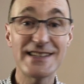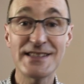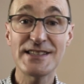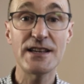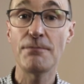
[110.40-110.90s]

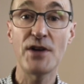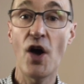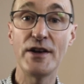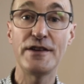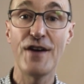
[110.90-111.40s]
isn't some
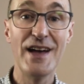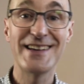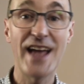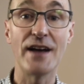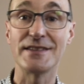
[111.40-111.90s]
kind of
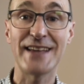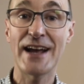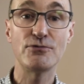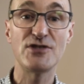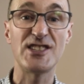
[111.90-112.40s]
cut
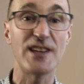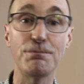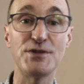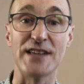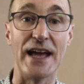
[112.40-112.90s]
down
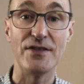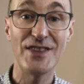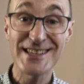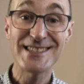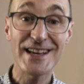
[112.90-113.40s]
subset,
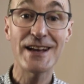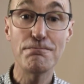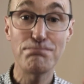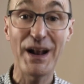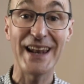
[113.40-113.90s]
this is the
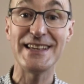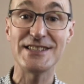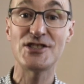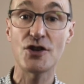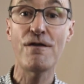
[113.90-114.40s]

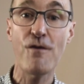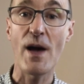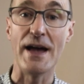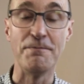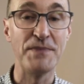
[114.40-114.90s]
complete
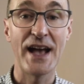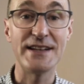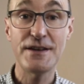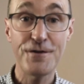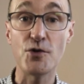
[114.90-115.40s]
software,
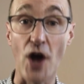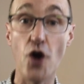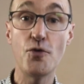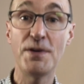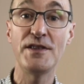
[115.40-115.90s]
as if you'd
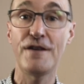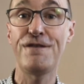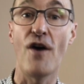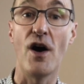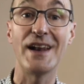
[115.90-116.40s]
opened the
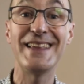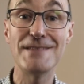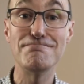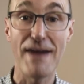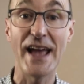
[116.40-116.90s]
file in
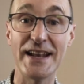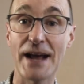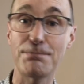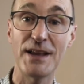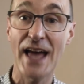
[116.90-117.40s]
the main
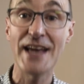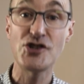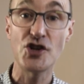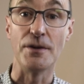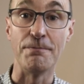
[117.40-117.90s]

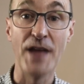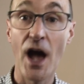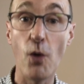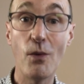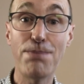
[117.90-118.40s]
application.
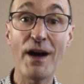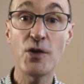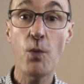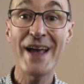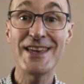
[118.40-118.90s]
Oh, by
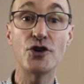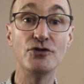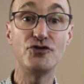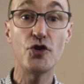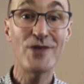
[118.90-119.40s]
the way, you
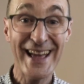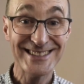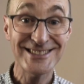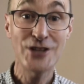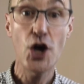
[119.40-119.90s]
can do
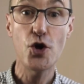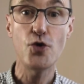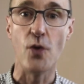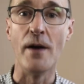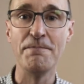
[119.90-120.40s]
that
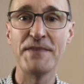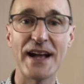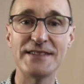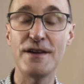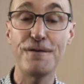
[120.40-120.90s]
too,
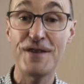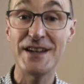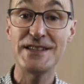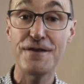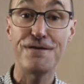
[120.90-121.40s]
as the Affinity